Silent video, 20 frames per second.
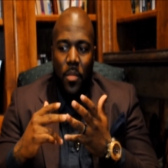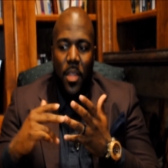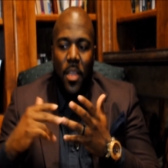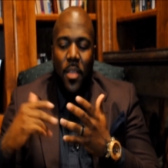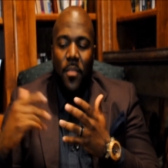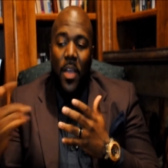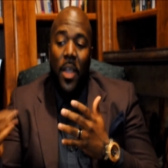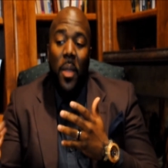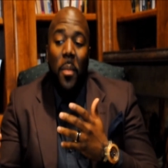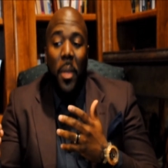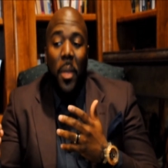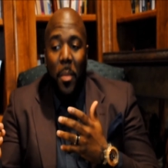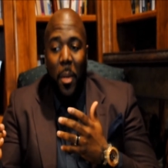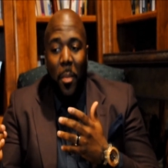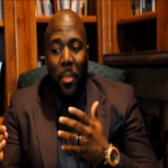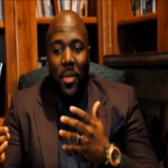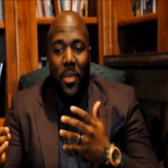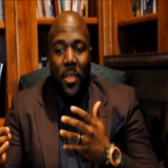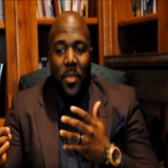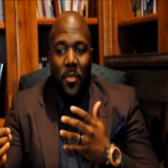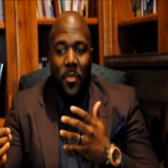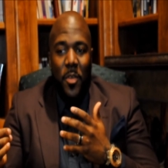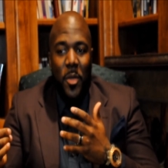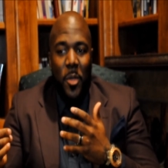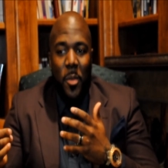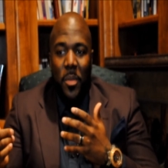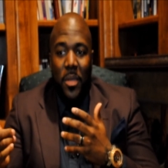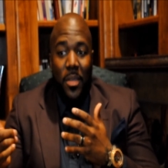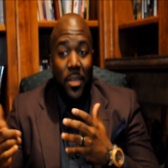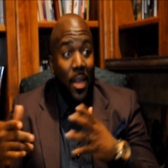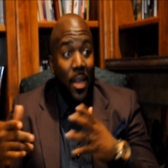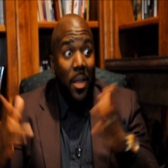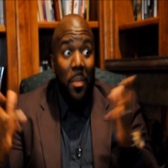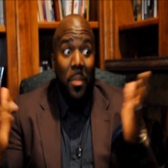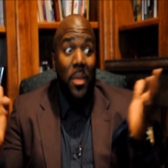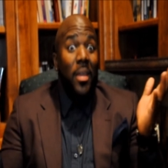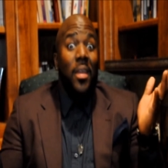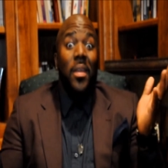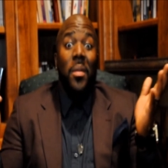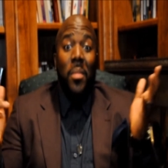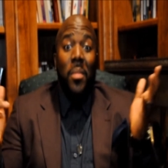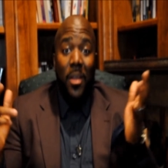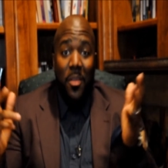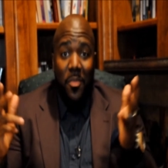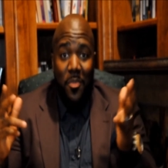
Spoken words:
if I can make my brother feel me, I can make anybody